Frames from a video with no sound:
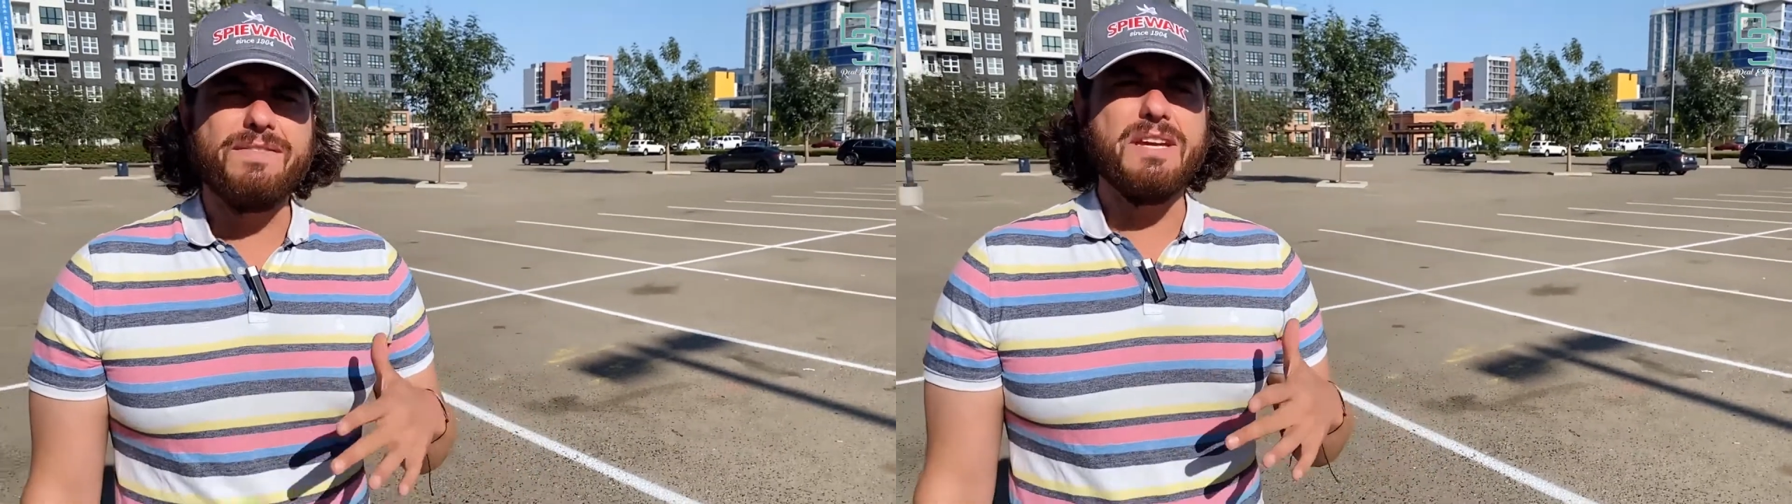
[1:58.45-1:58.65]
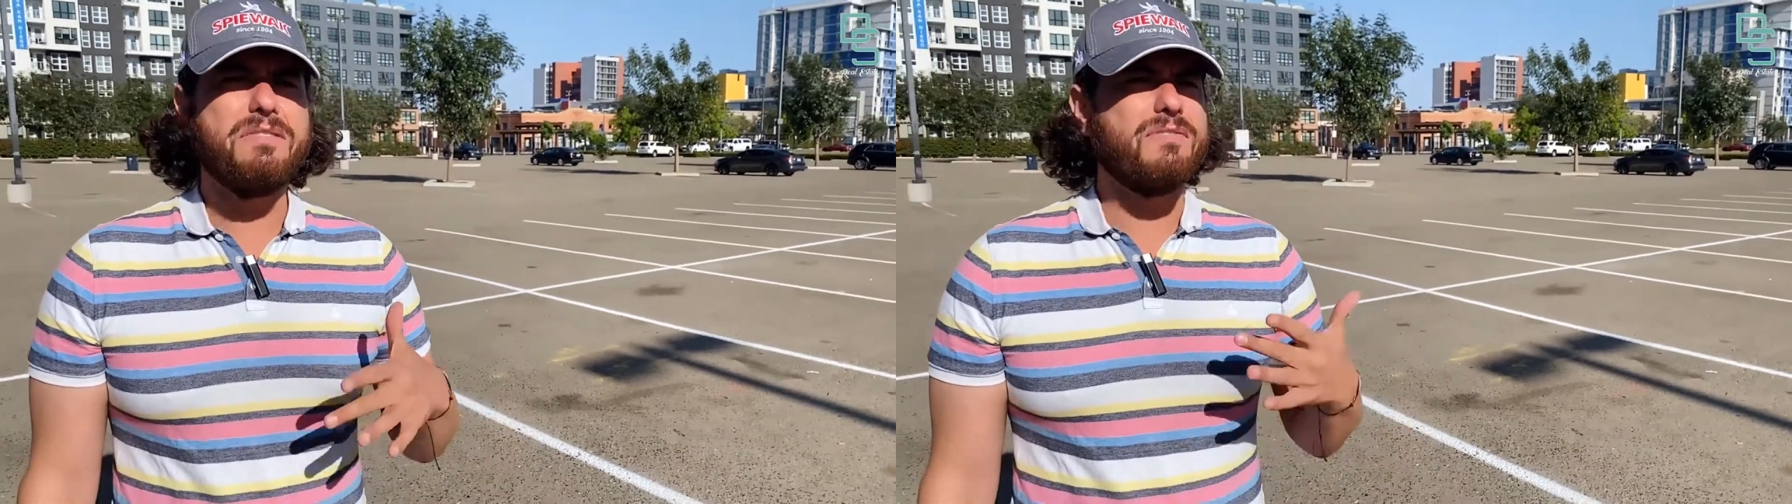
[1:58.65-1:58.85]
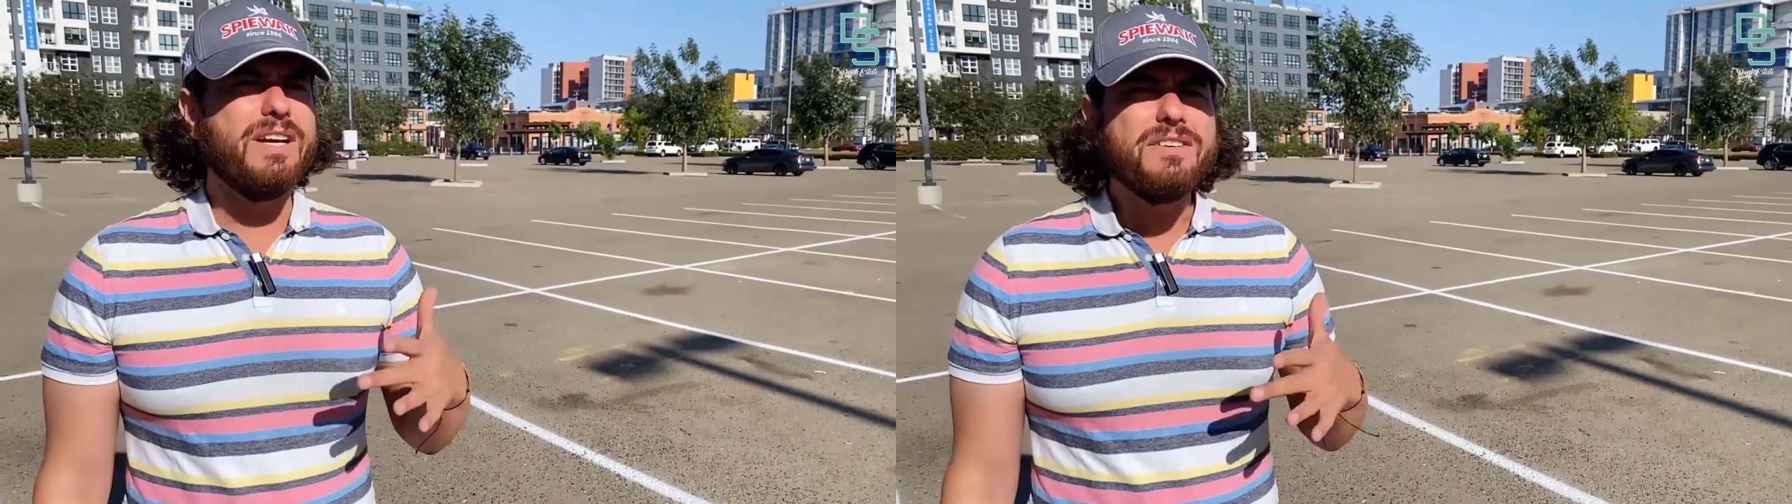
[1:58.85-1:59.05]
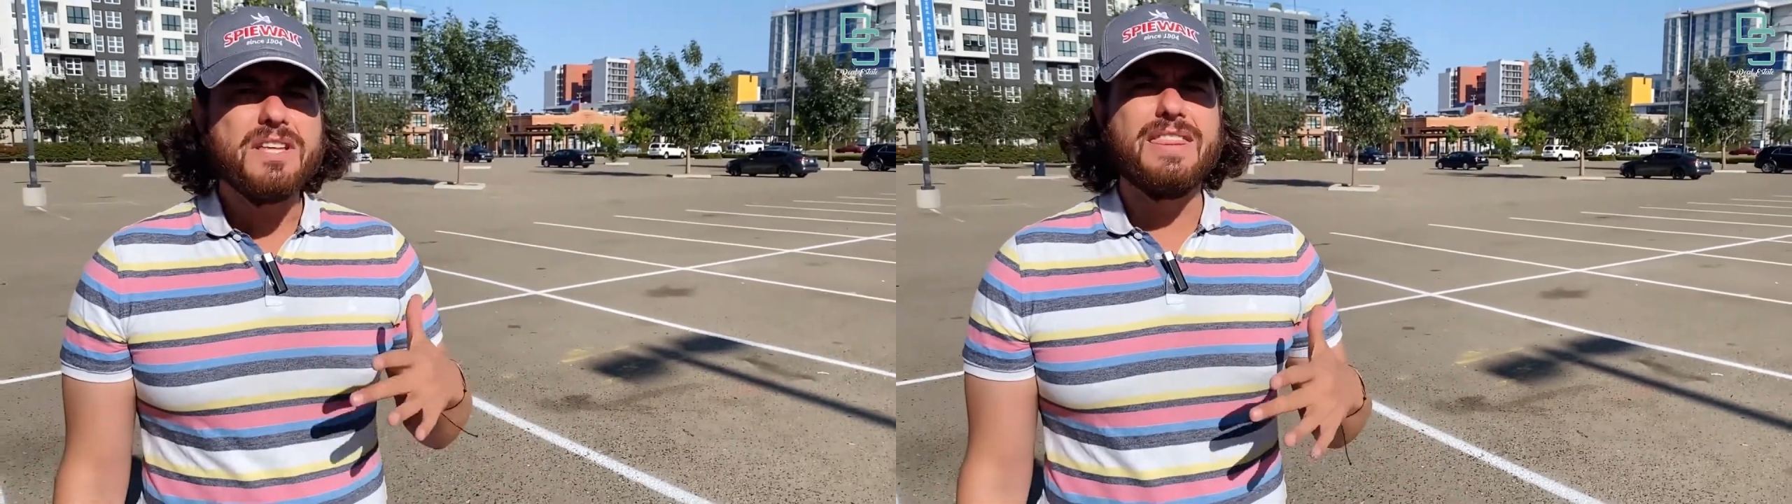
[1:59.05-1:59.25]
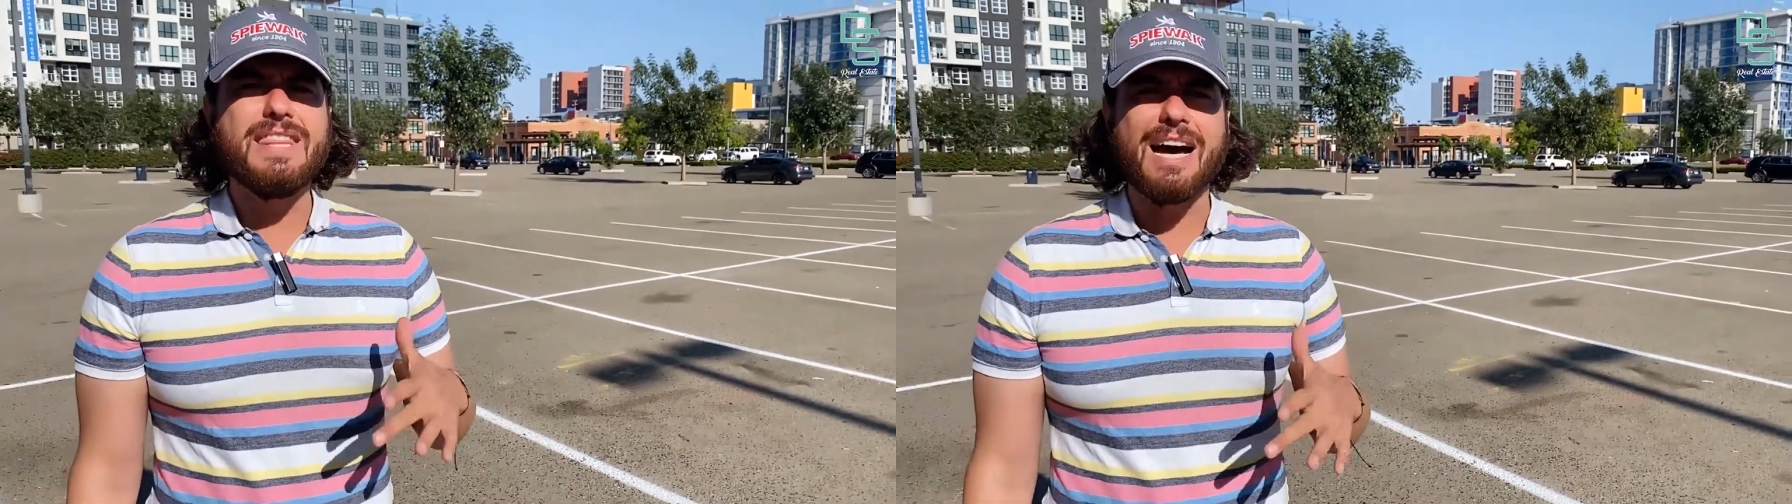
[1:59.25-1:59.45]

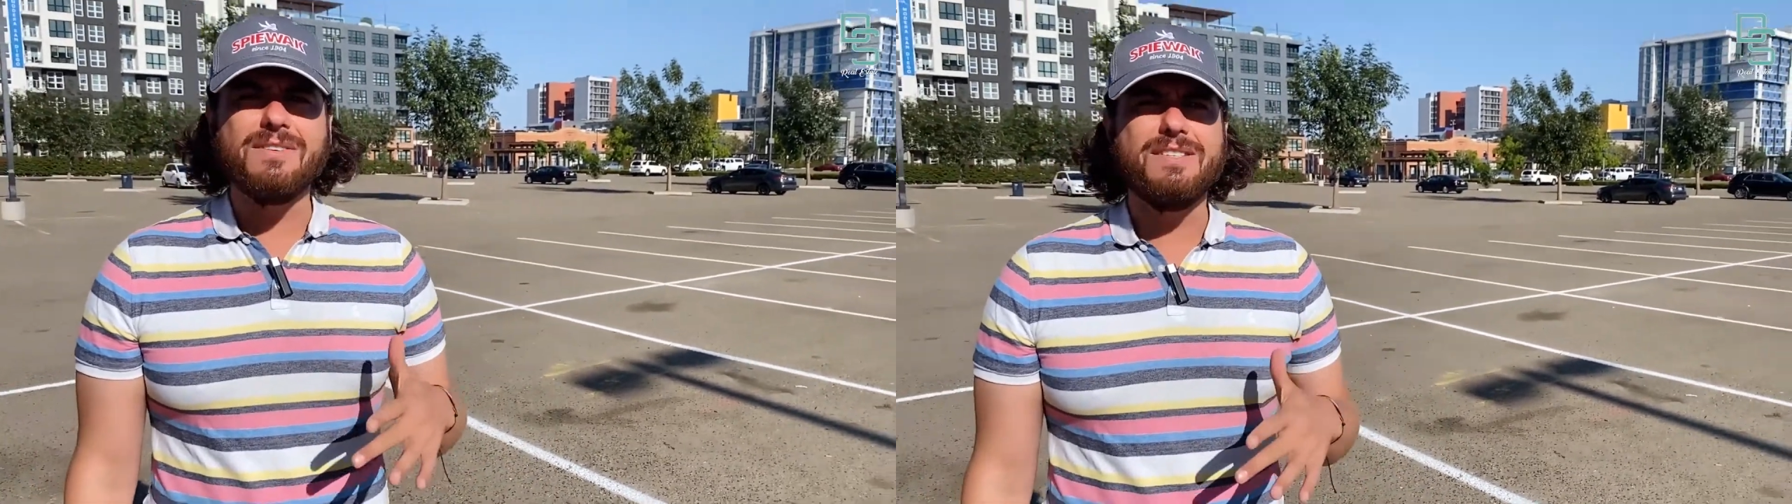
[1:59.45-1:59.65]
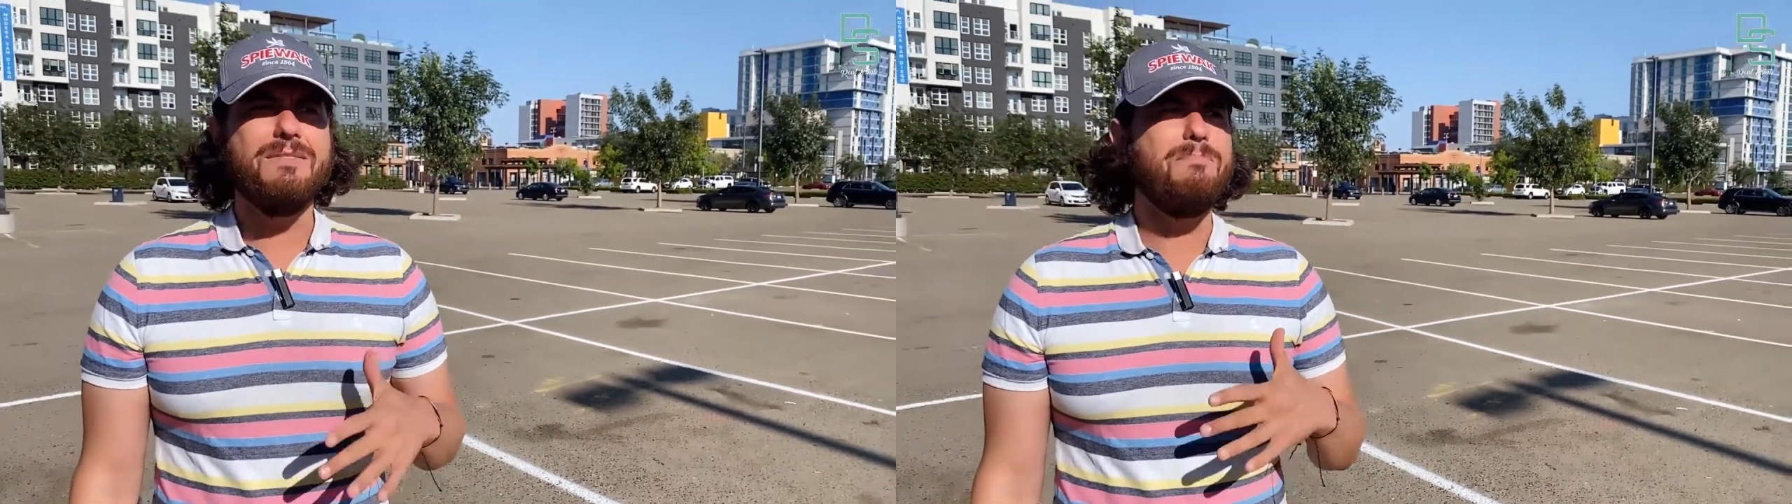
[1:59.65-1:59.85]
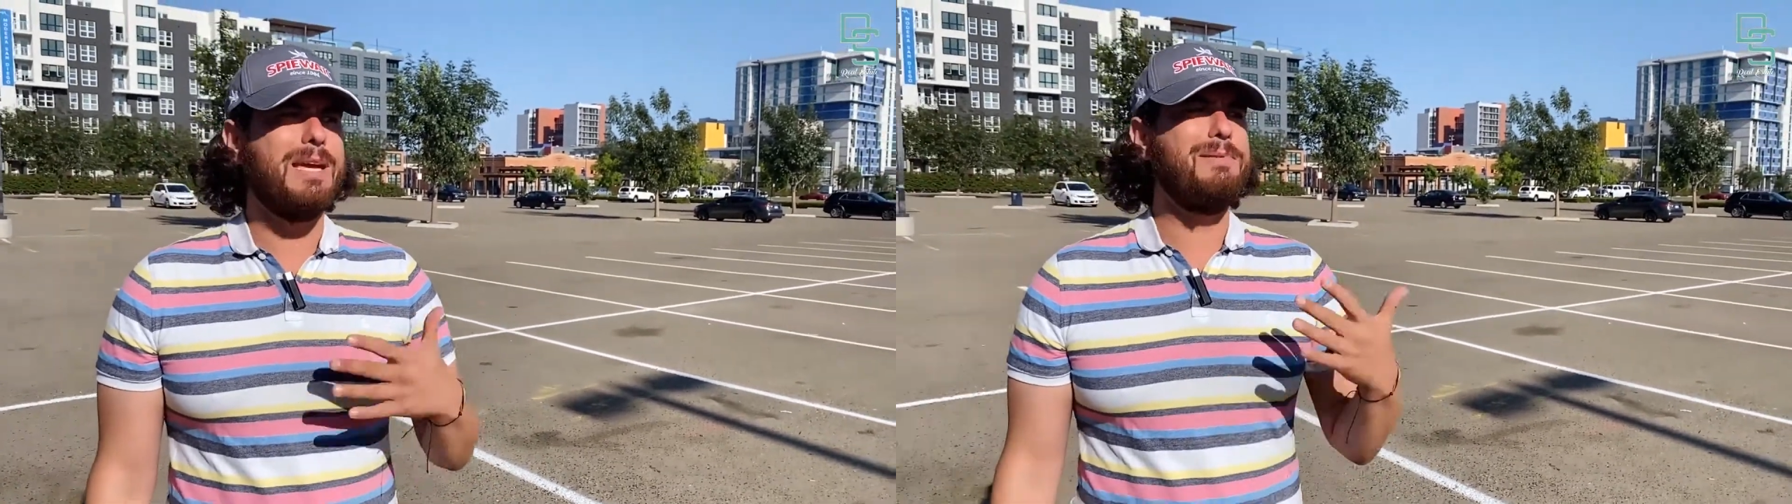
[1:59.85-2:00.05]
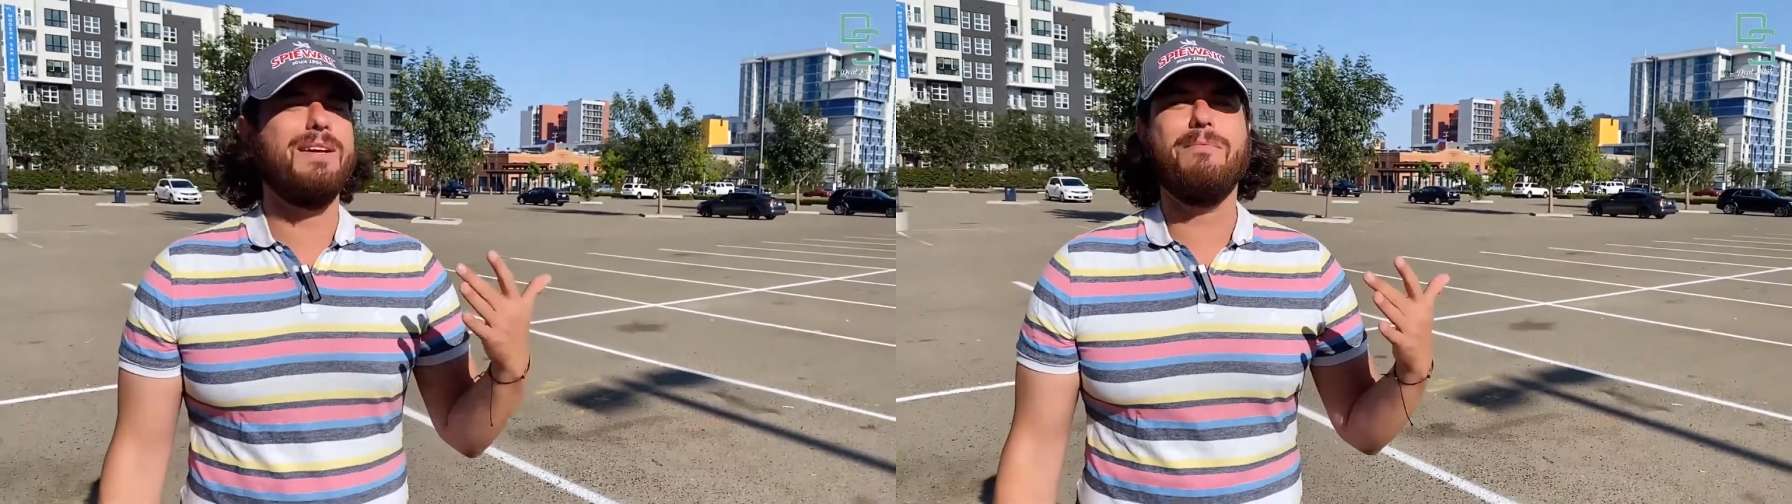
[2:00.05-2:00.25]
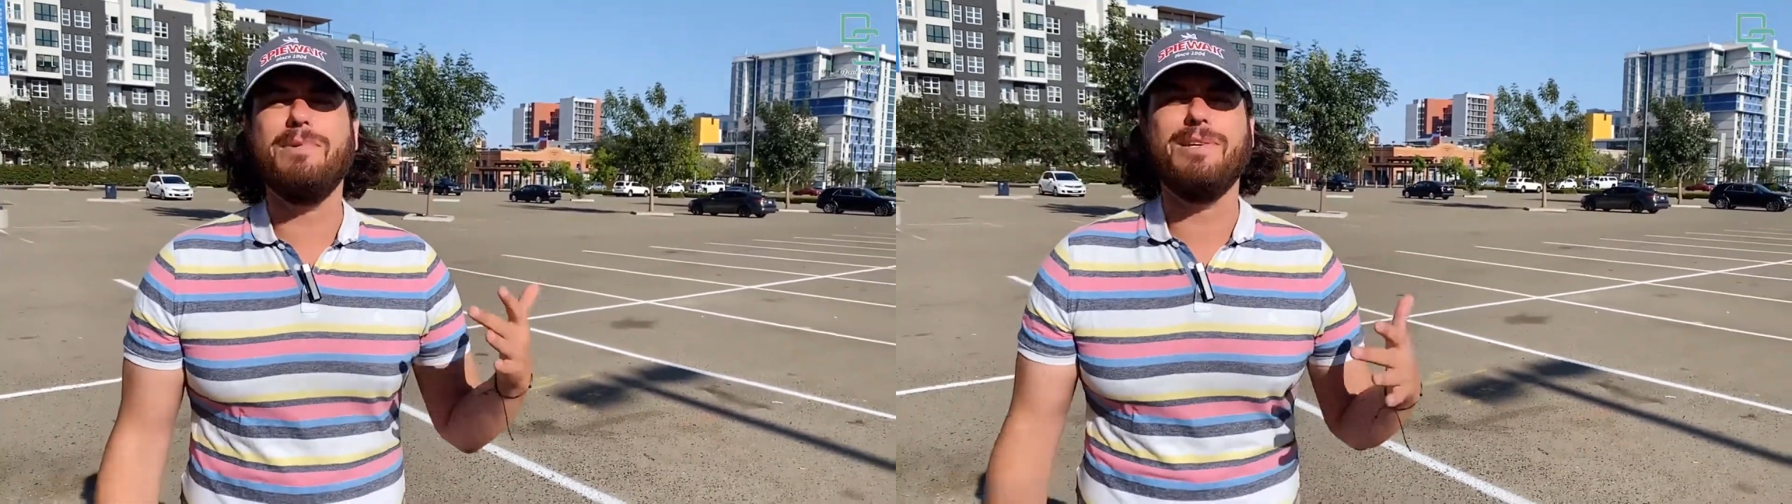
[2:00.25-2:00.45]
300,000, maybe a
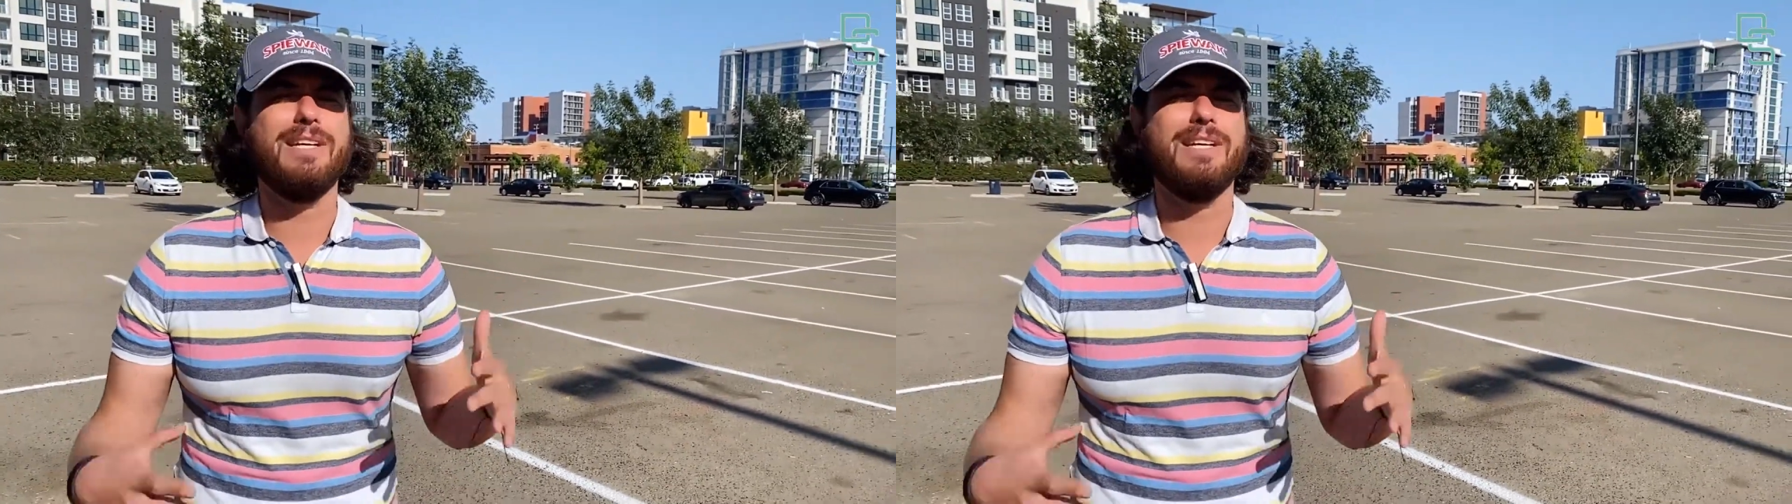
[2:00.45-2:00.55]
million.